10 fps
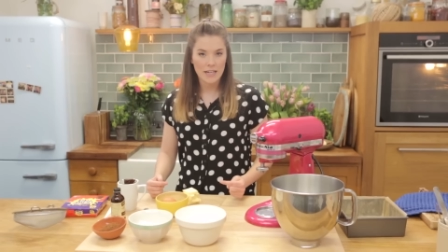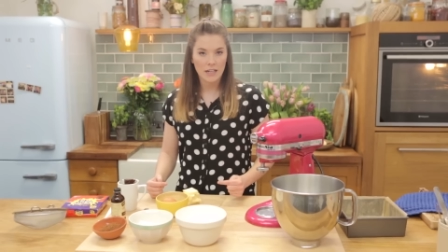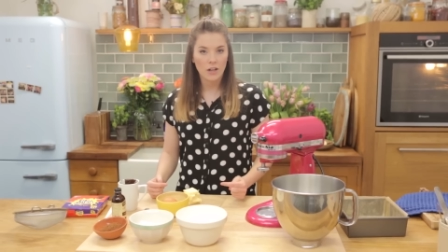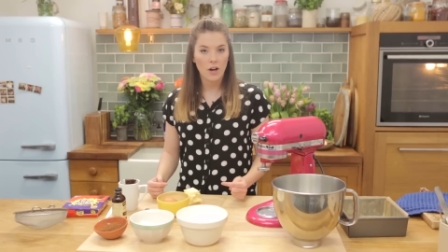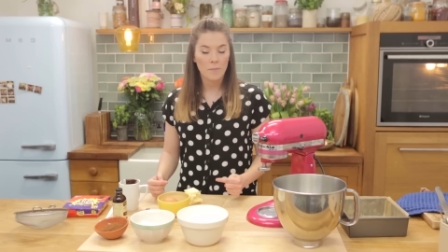like
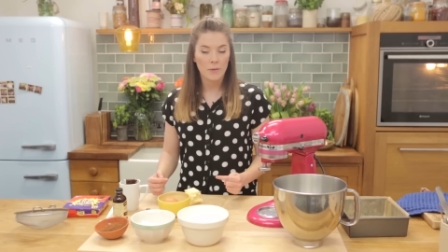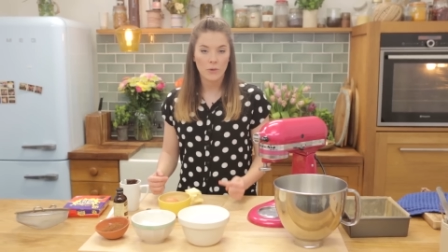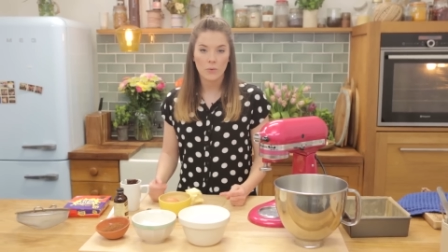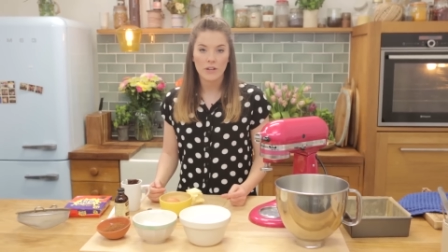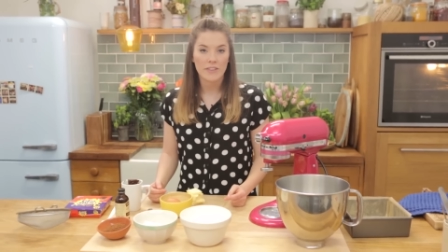a lot,
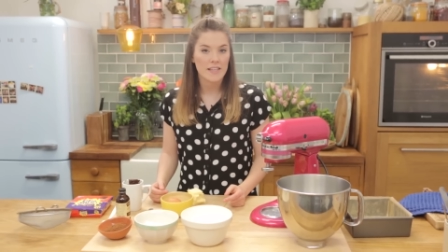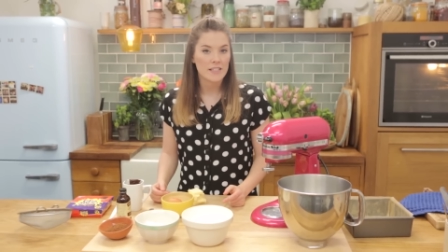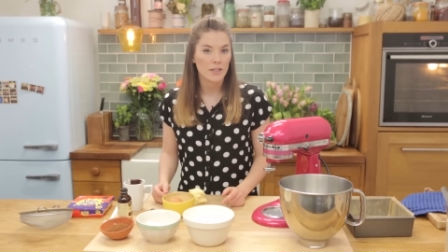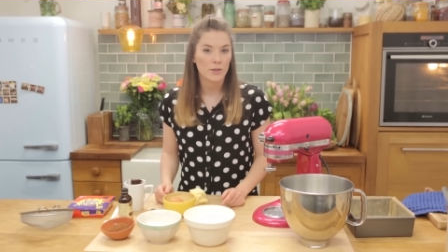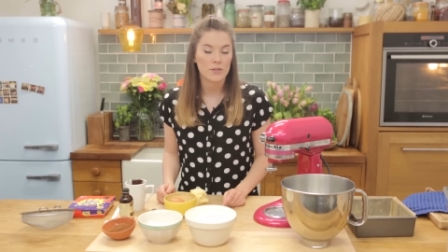but all of
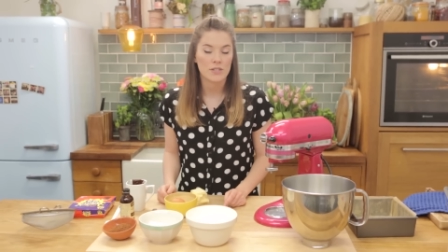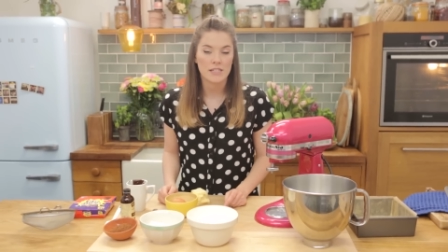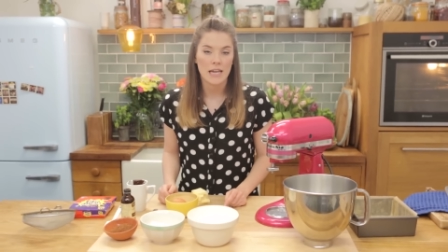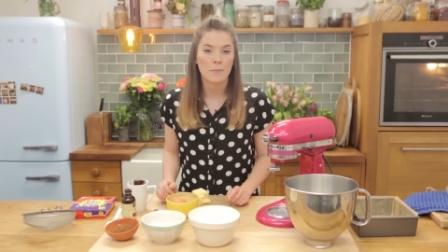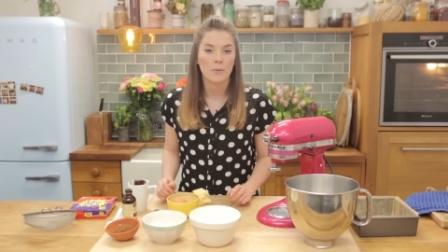these are your
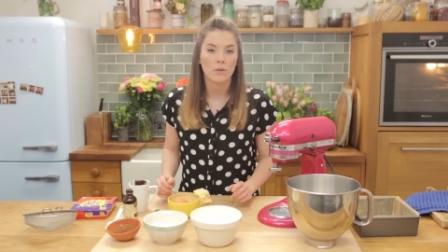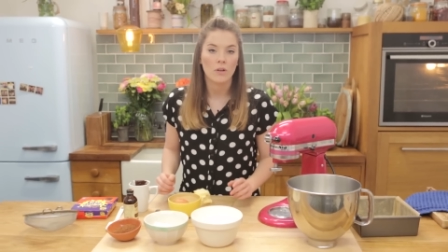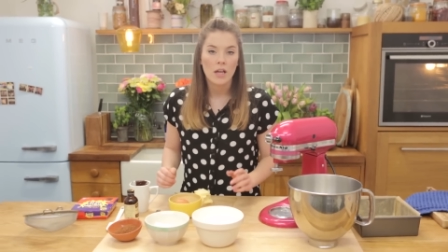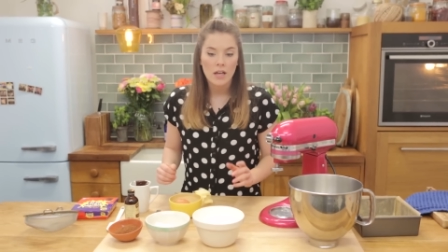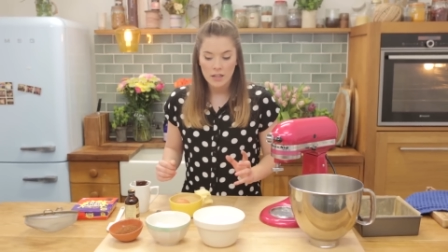staple
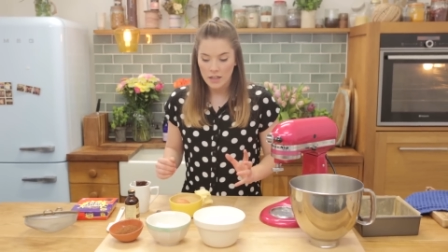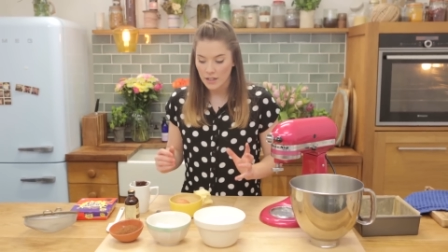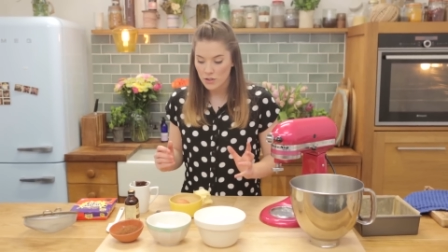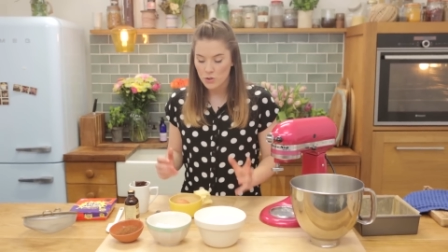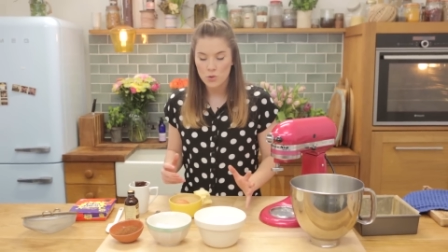
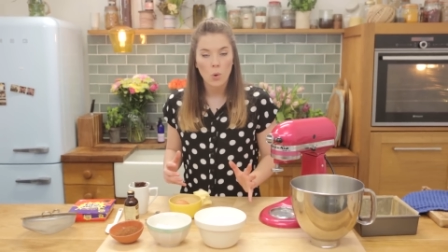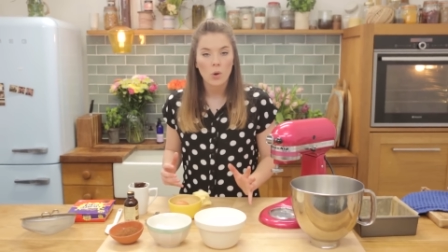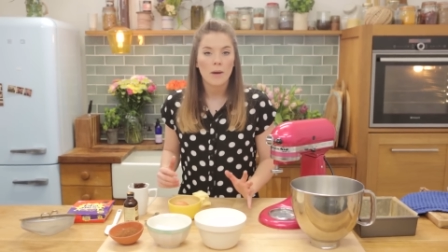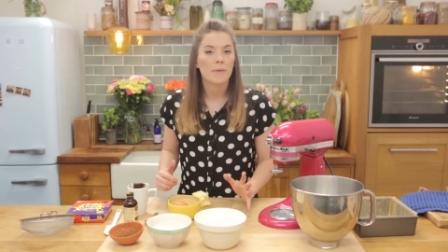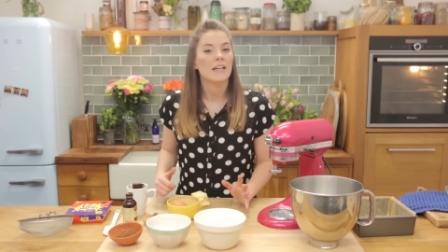kind of store
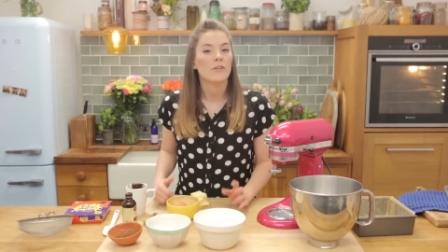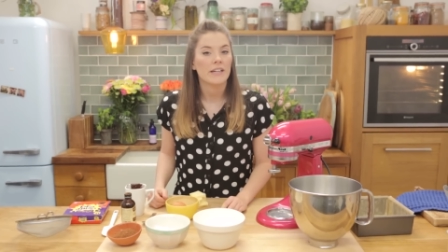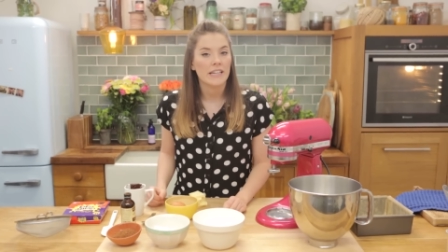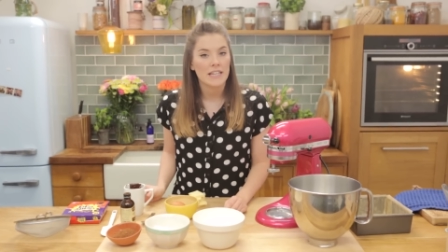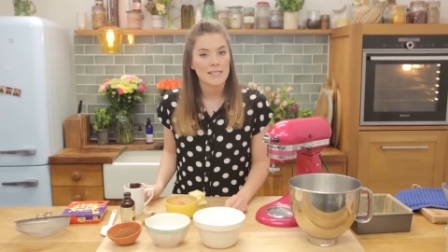cupboard
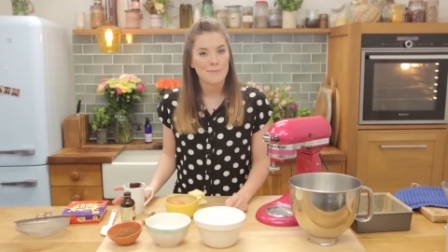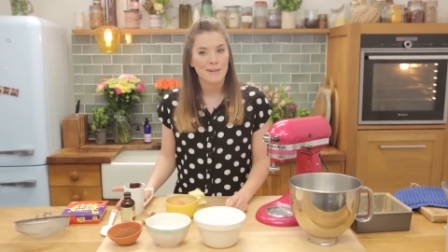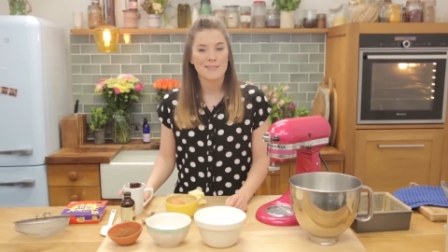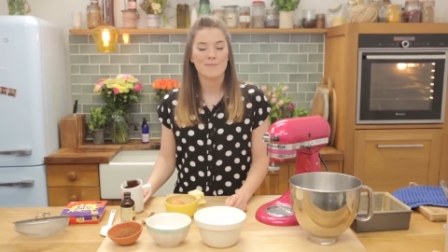ingredients, plus